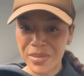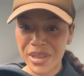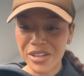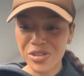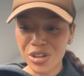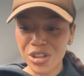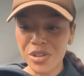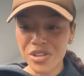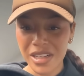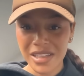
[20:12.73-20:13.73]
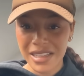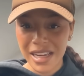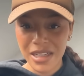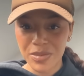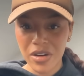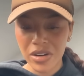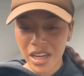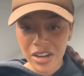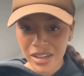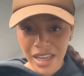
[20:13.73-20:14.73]
but then Joshua tried to say it as well and
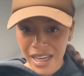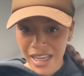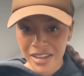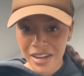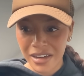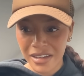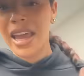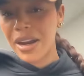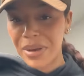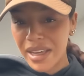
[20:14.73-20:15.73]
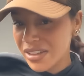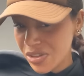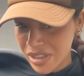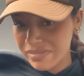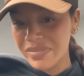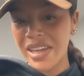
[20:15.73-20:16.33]
he couldn't get it either. Anyway, enjoy.